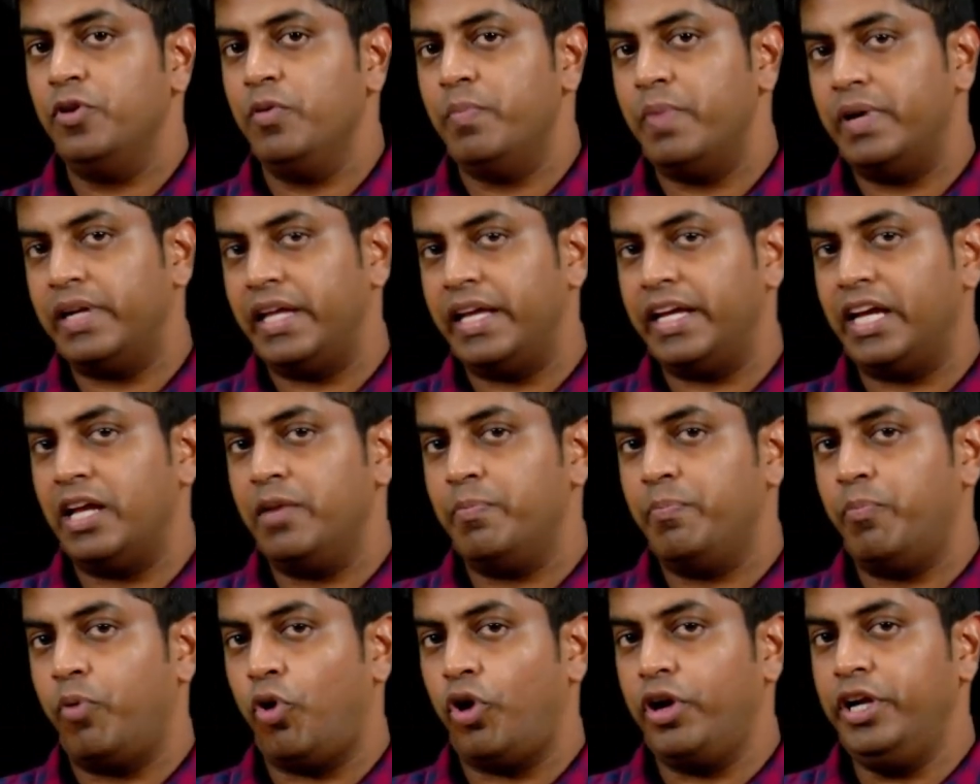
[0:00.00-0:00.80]
but I can
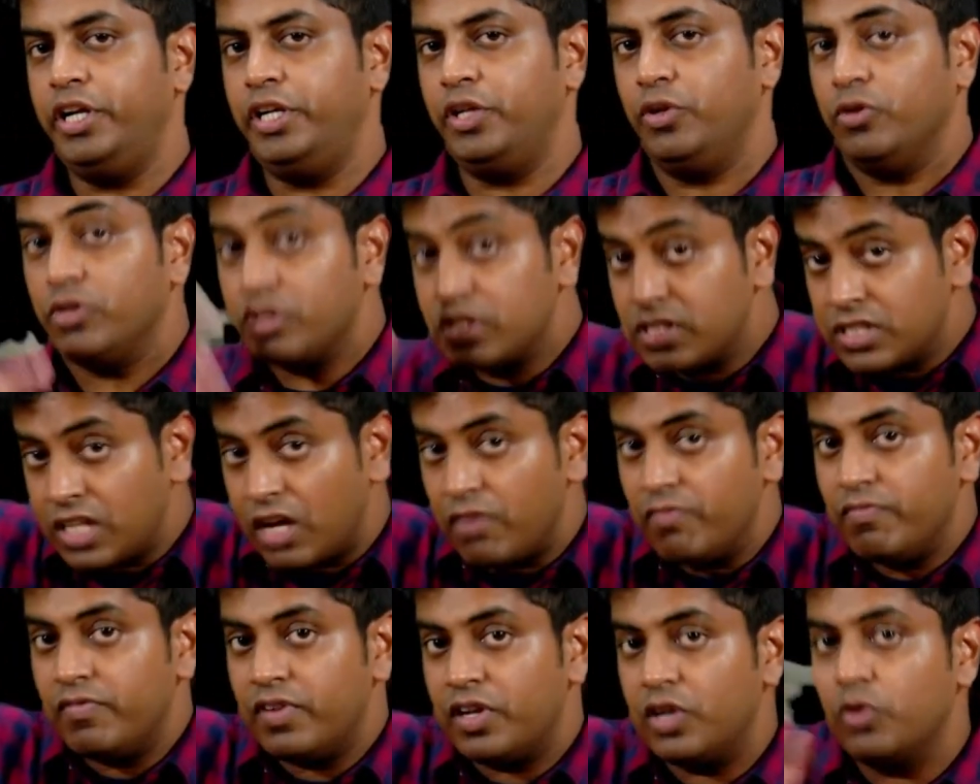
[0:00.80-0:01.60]
point you to
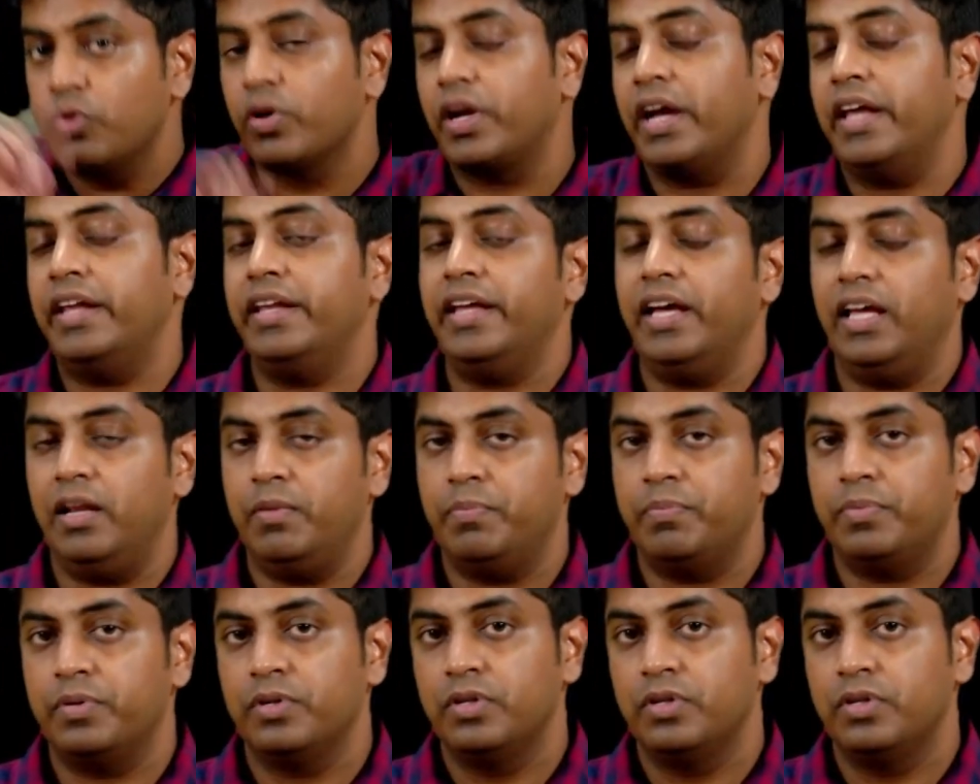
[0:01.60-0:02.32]
someone who can help.